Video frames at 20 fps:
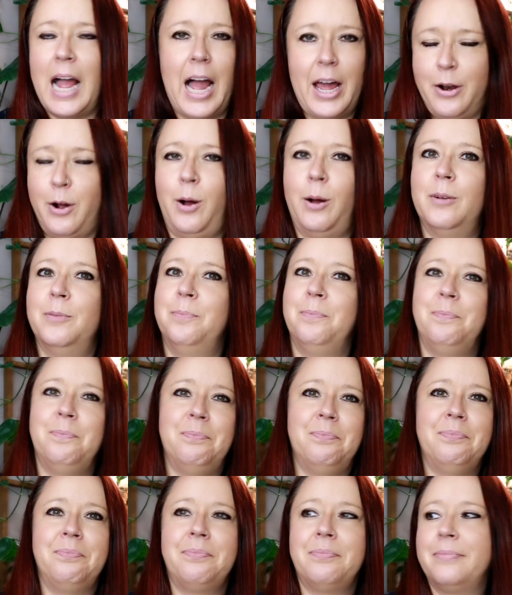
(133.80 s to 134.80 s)
at all.
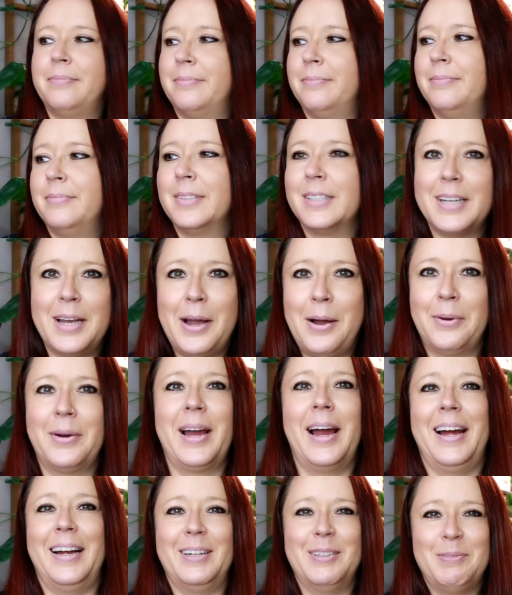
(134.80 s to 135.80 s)

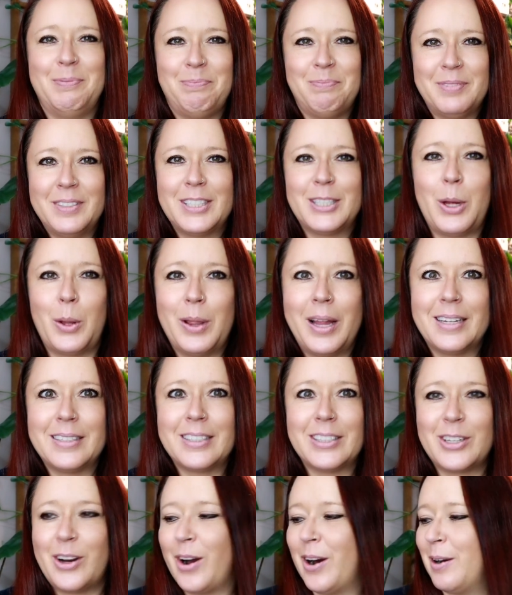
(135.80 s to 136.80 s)
Okay, so
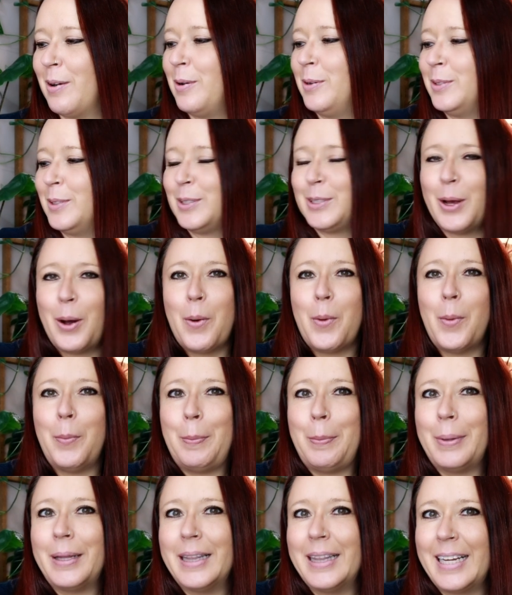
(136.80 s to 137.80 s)
let's start.
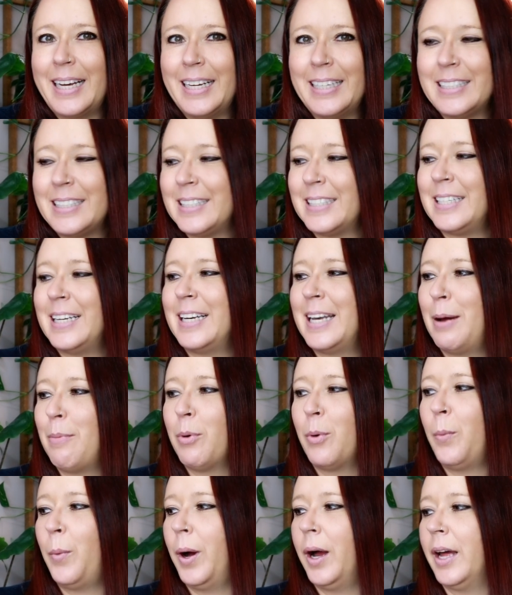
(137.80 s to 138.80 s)
So plant
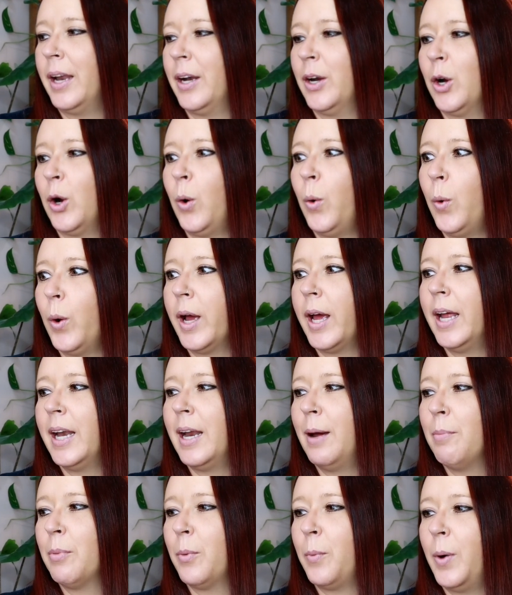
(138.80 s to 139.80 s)
number one, or Hoya
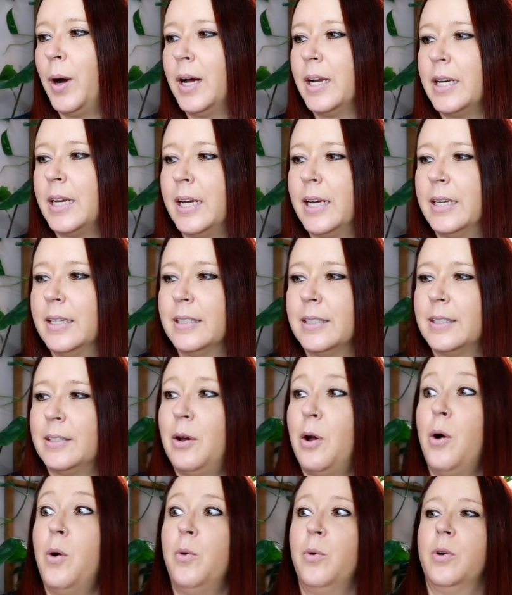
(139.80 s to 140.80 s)
number one is,
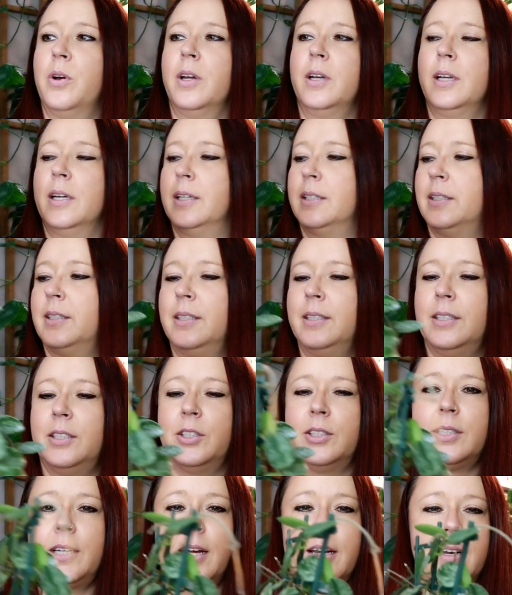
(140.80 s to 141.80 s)
oh goodness,
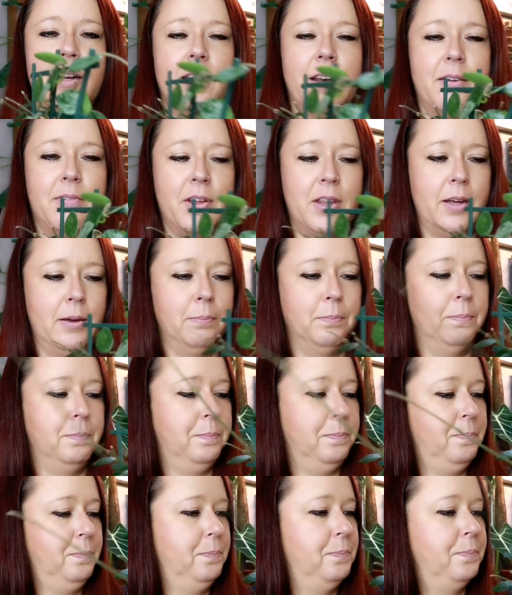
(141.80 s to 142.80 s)
he's just hanging on everything,
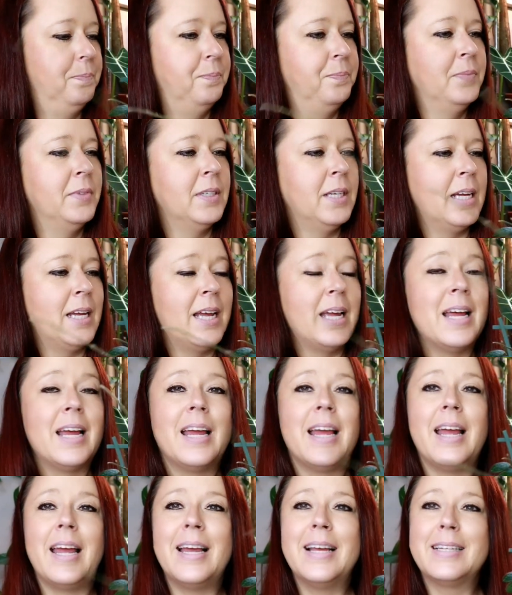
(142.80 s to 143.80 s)

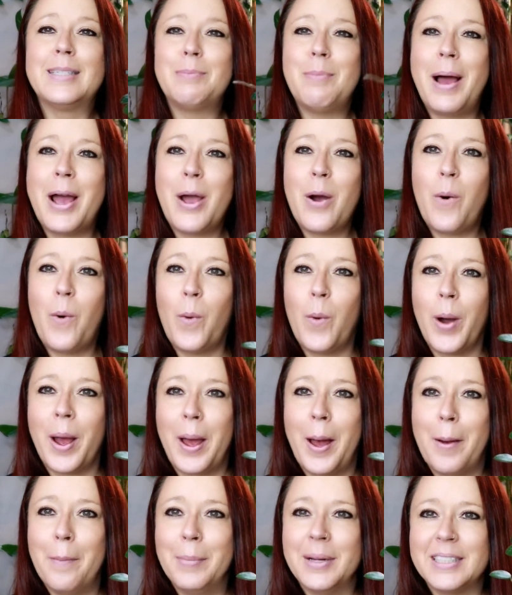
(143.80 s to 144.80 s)
is my
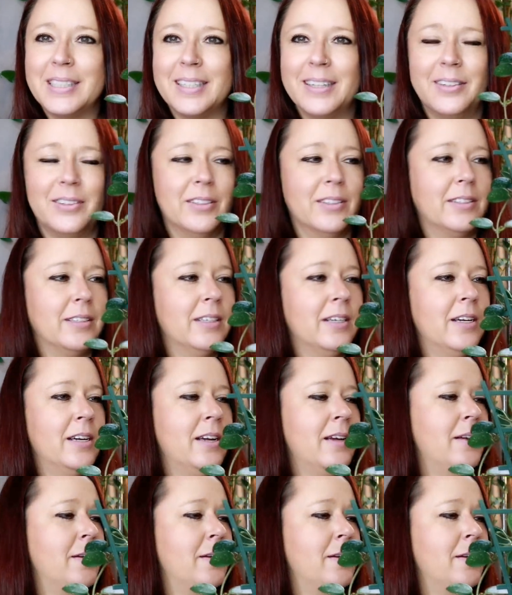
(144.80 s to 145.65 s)
Hoya Matilde.